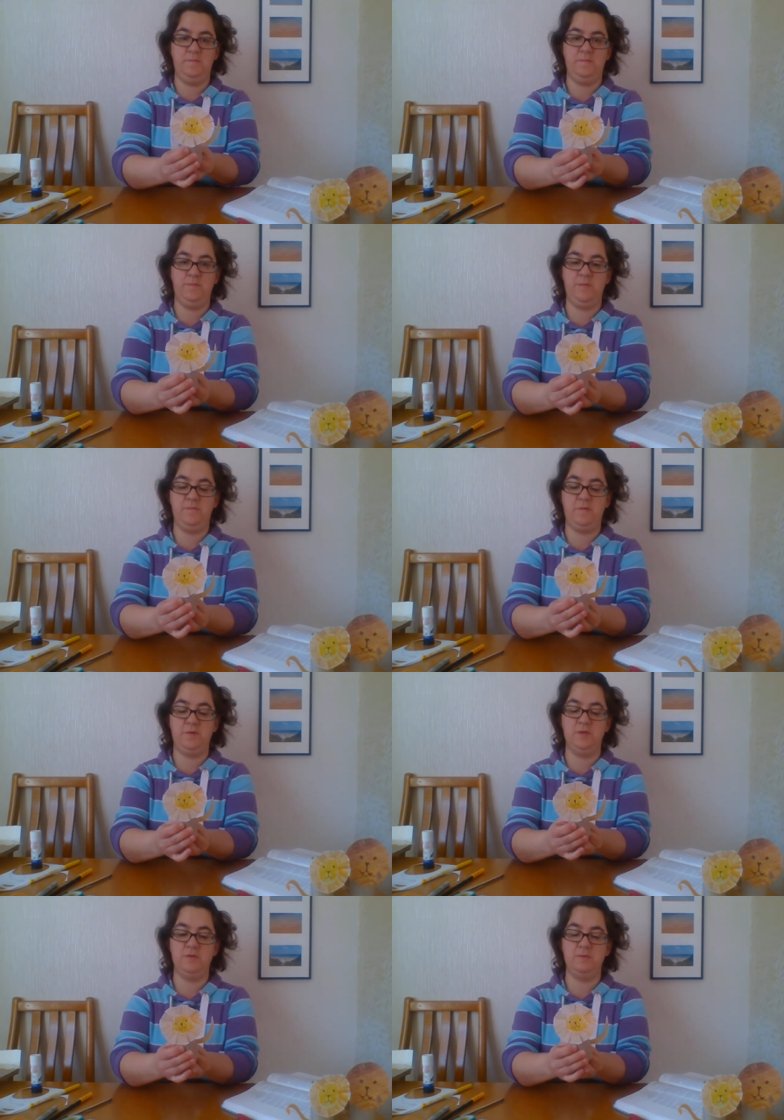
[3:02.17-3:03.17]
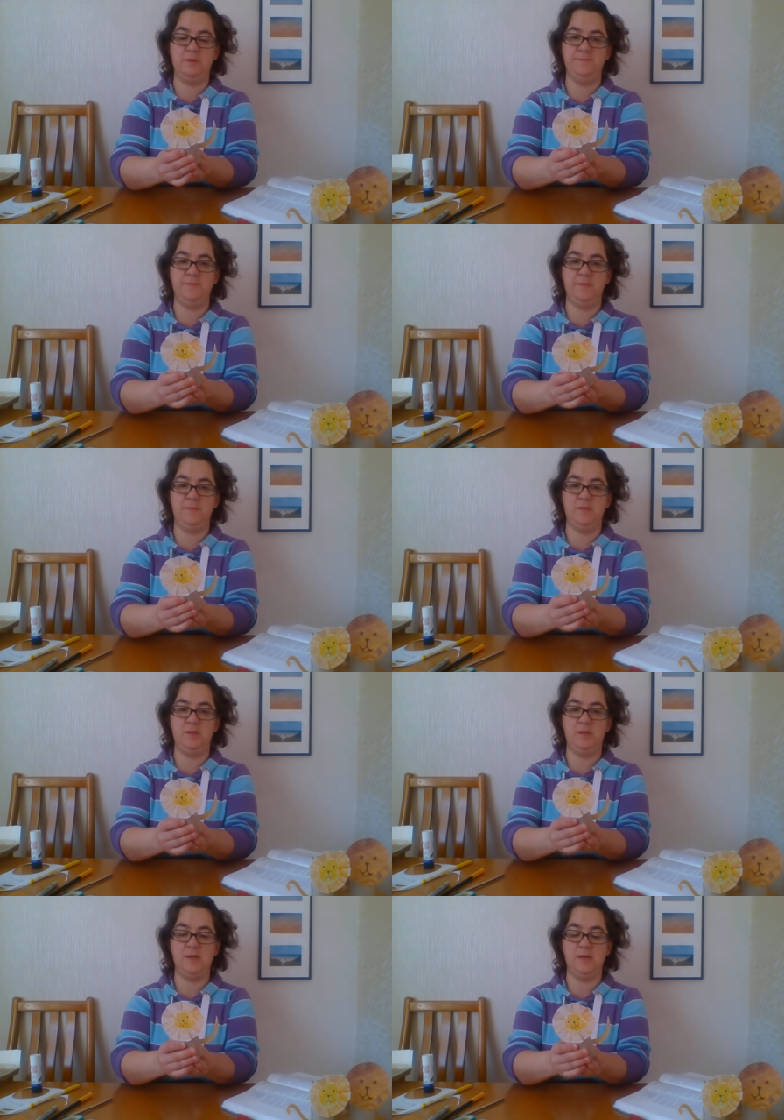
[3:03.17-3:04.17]
from the front as well,
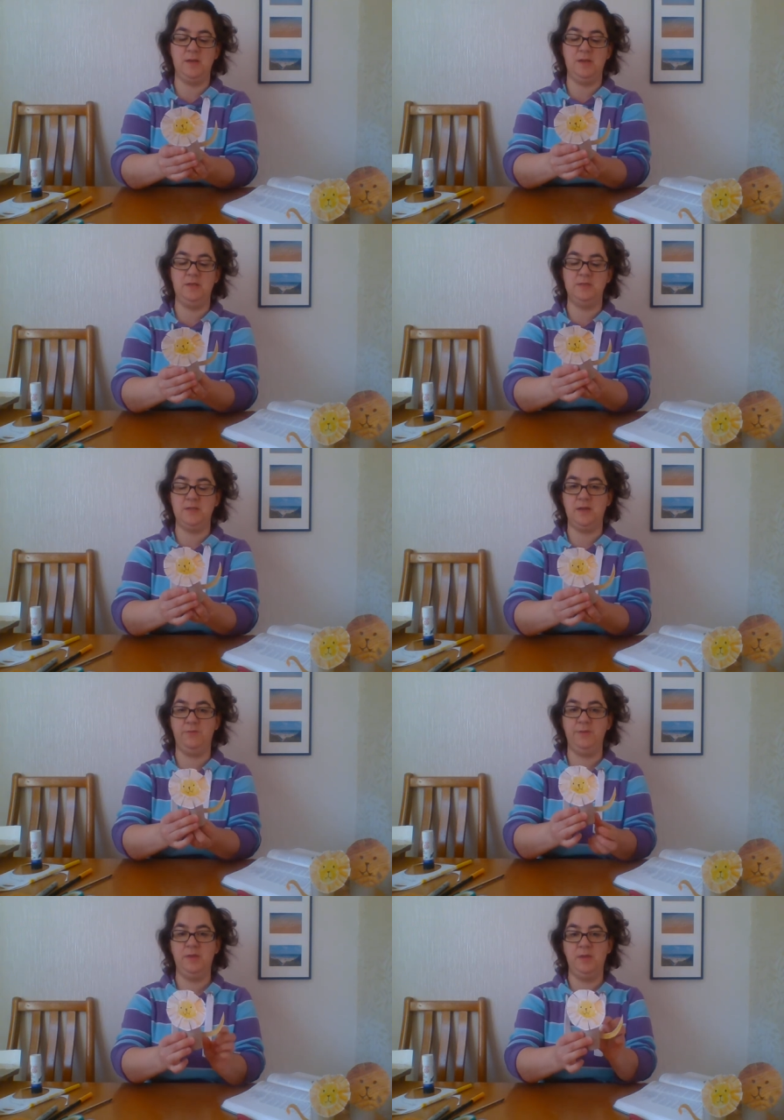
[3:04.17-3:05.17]
the lion in his tail.